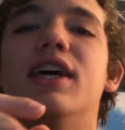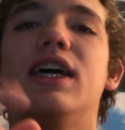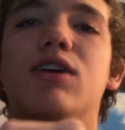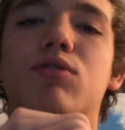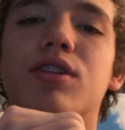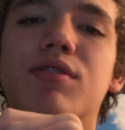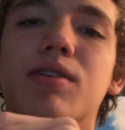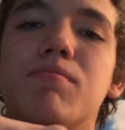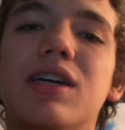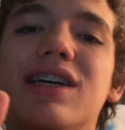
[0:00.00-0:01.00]
and one of
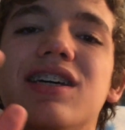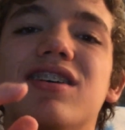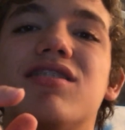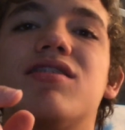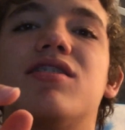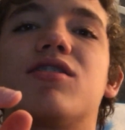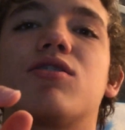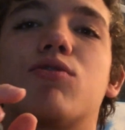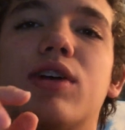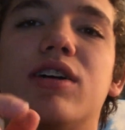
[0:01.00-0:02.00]
them is
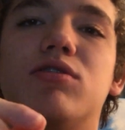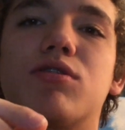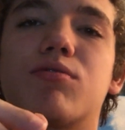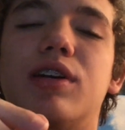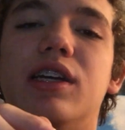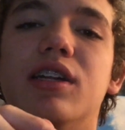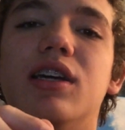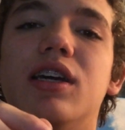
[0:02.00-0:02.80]
ground terrain.